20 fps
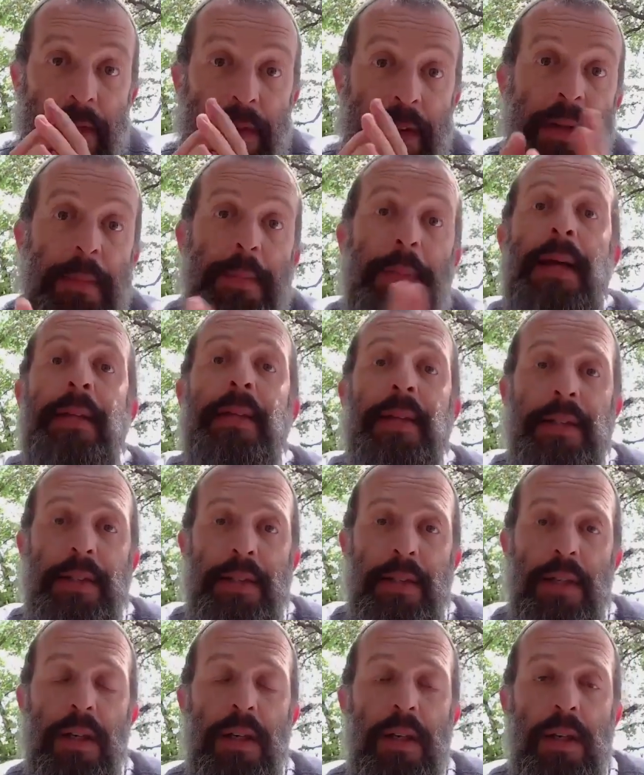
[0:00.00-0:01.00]

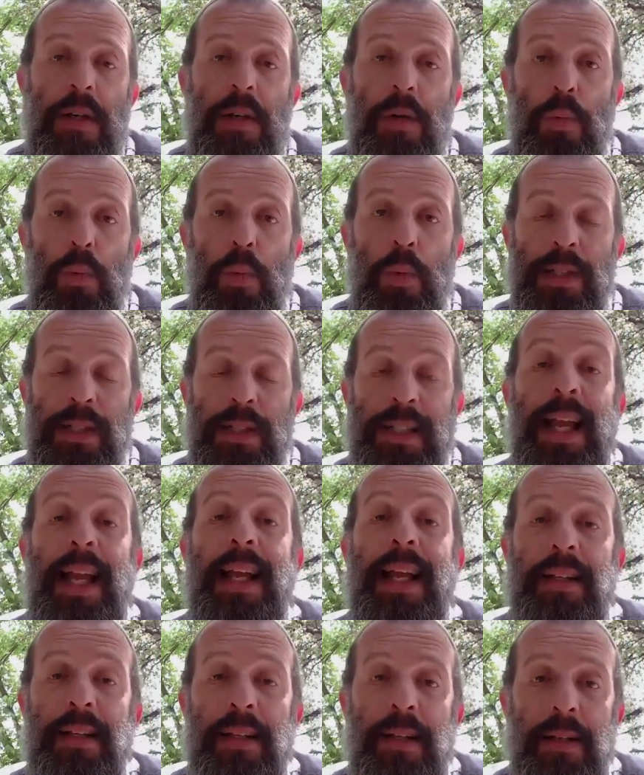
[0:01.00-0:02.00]
independence was
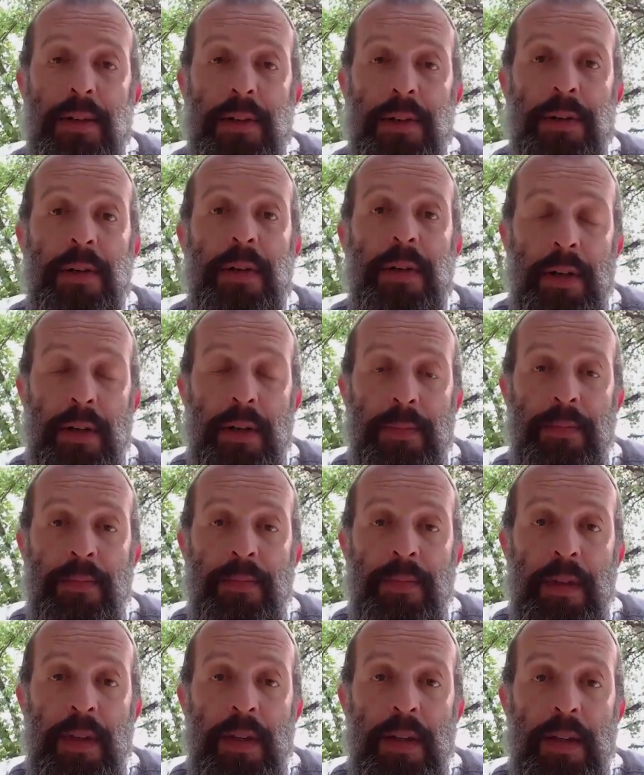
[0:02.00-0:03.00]
gained earlier,
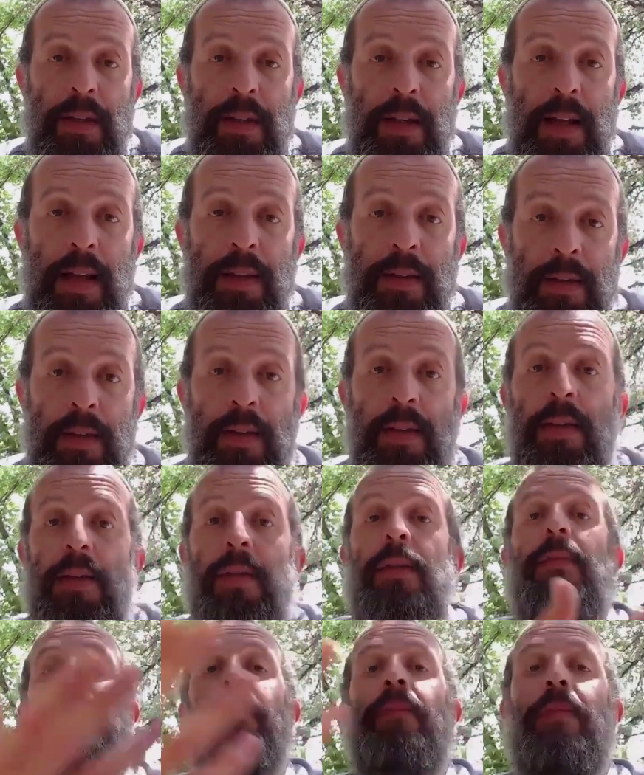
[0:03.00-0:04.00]
and
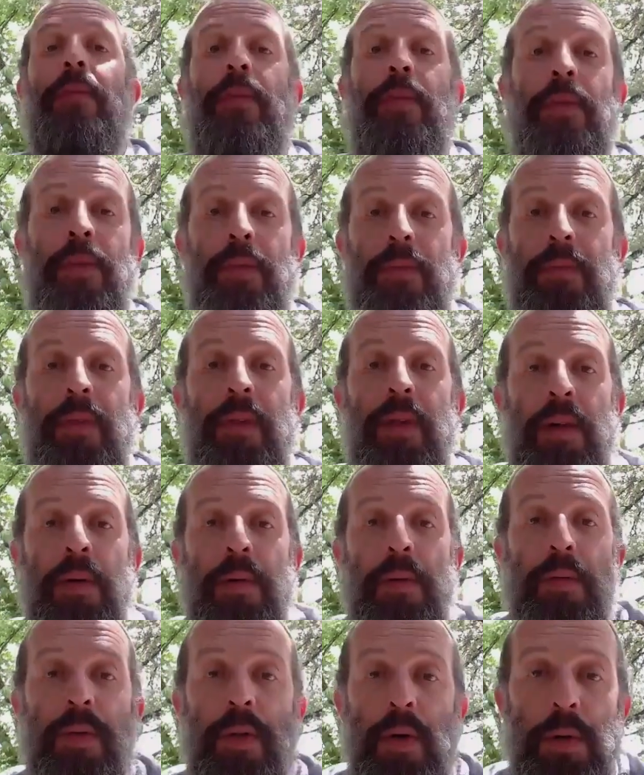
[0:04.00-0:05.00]

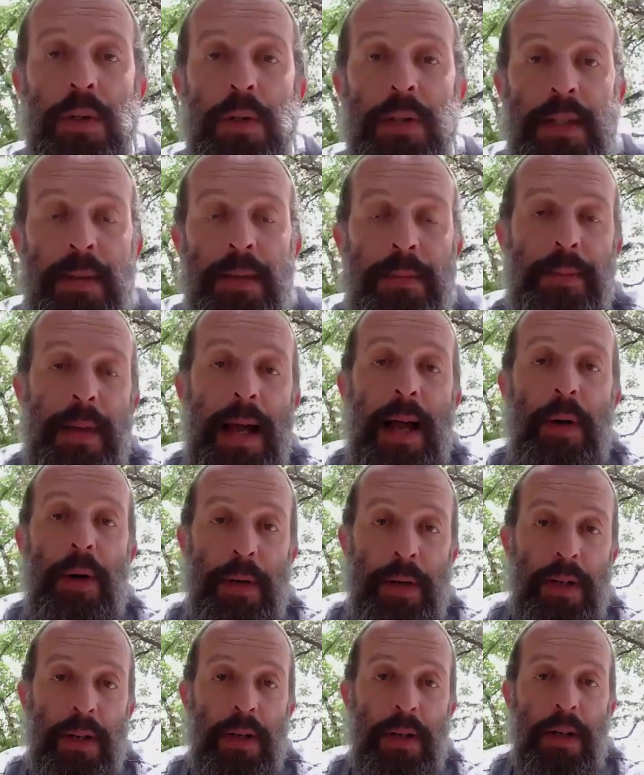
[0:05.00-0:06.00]
those in
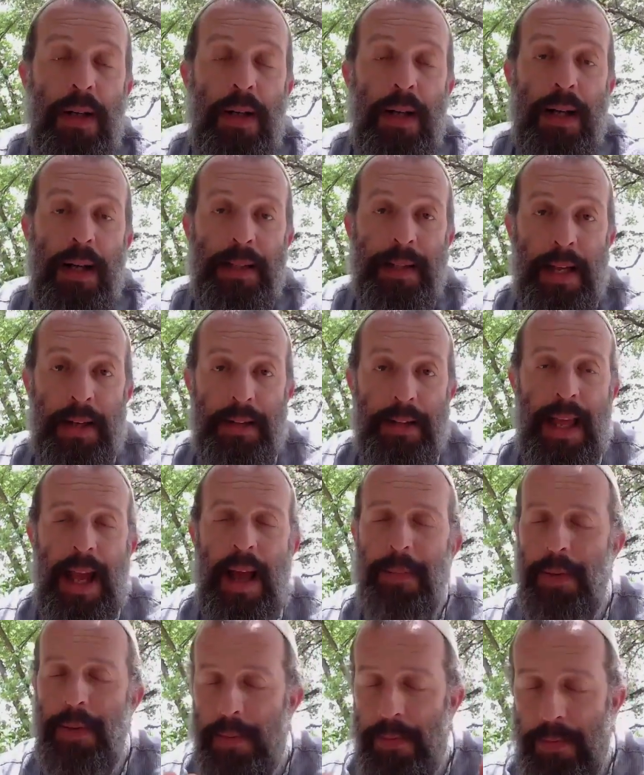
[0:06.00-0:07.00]
power allowed it to
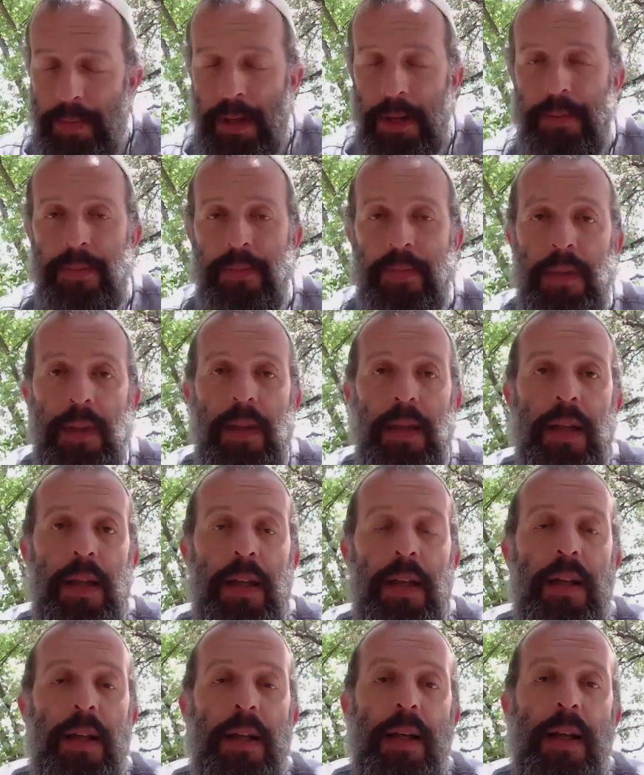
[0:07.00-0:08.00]
happen. But
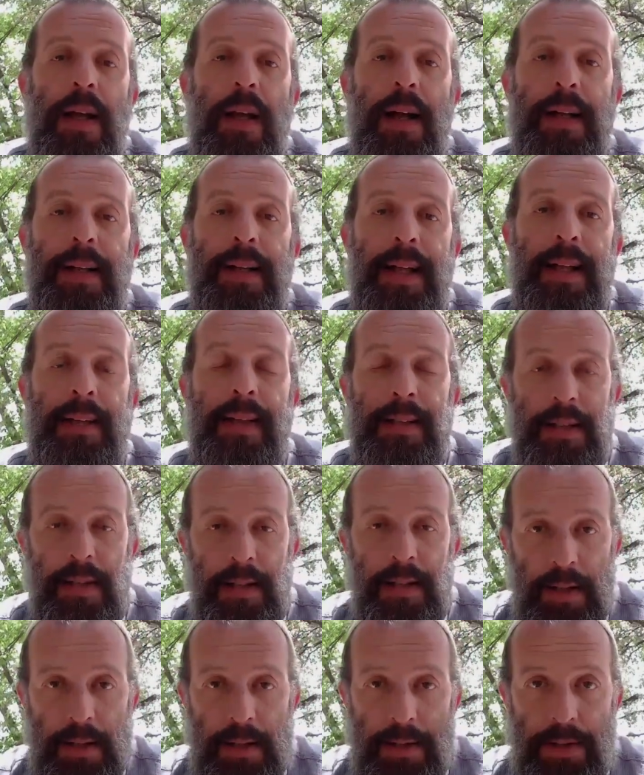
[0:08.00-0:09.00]
again, that's
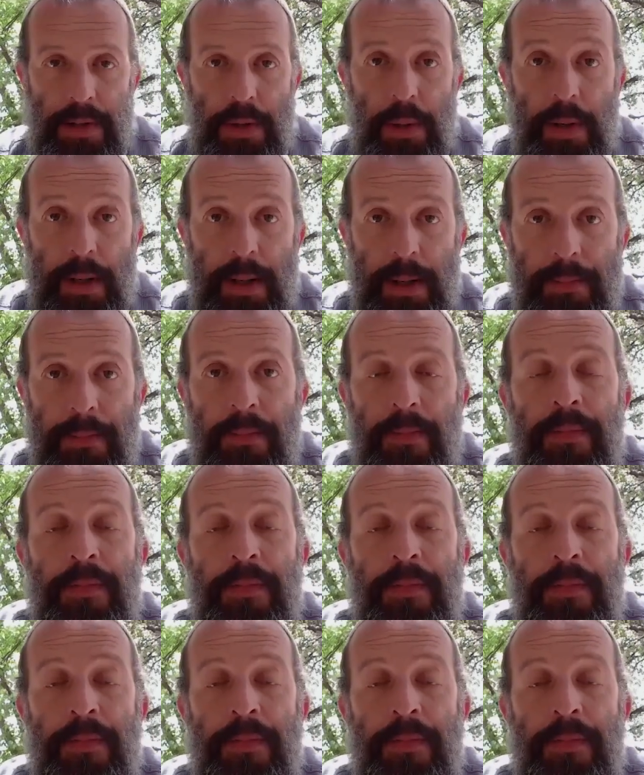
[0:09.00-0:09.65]
another story.